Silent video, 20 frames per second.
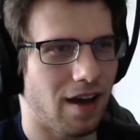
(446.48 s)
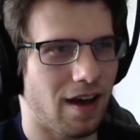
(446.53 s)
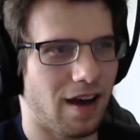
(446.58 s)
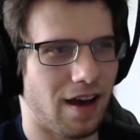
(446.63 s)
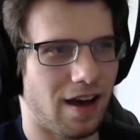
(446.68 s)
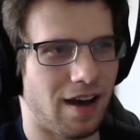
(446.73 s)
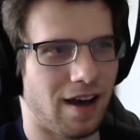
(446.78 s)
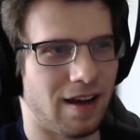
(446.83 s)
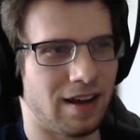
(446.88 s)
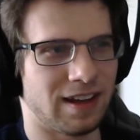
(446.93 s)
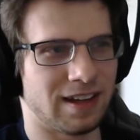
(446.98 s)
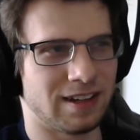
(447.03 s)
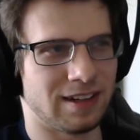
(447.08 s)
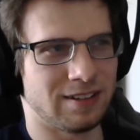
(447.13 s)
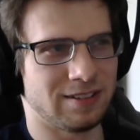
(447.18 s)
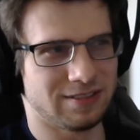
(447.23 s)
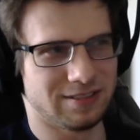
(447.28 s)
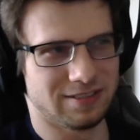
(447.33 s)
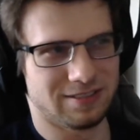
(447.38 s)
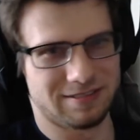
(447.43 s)
I
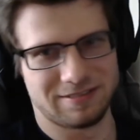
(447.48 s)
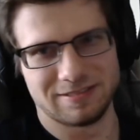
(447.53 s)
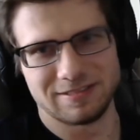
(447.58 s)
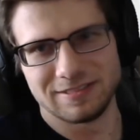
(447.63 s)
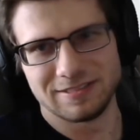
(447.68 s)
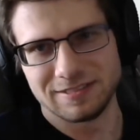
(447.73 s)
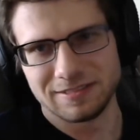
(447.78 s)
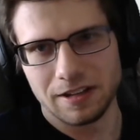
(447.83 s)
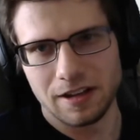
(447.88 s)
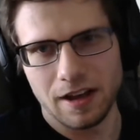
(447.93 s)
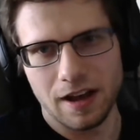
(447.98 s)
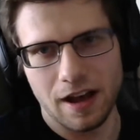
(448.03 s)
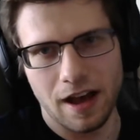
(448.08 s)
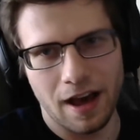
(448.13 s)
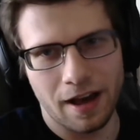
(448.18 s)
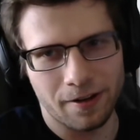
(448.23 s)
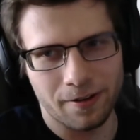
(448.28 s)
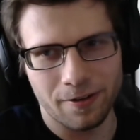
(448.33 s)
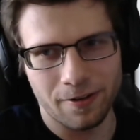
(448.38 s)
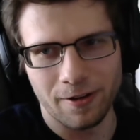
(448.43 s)

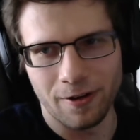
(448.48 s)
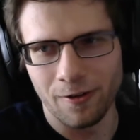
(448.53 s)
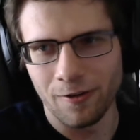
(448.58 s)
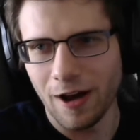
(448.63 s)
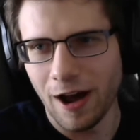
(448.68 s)
don't know.